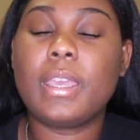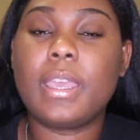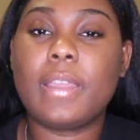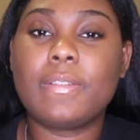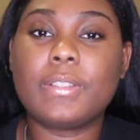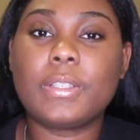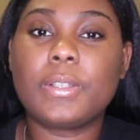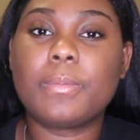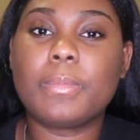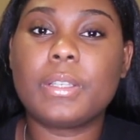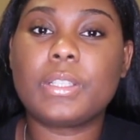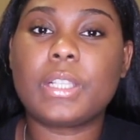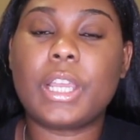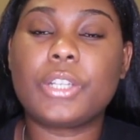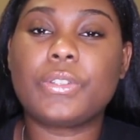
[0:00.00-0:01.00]
Every single
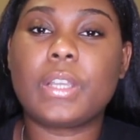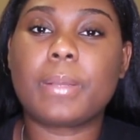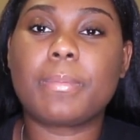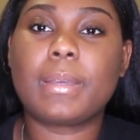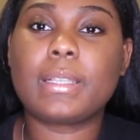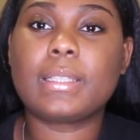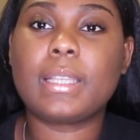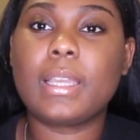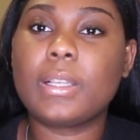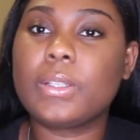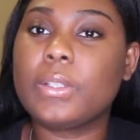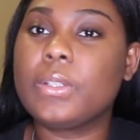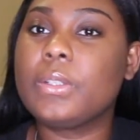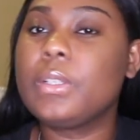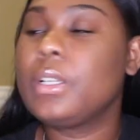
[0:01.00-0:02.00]
month I track my
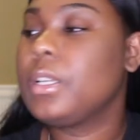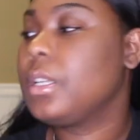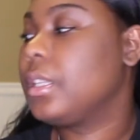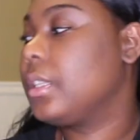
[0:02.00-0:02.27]
cycle.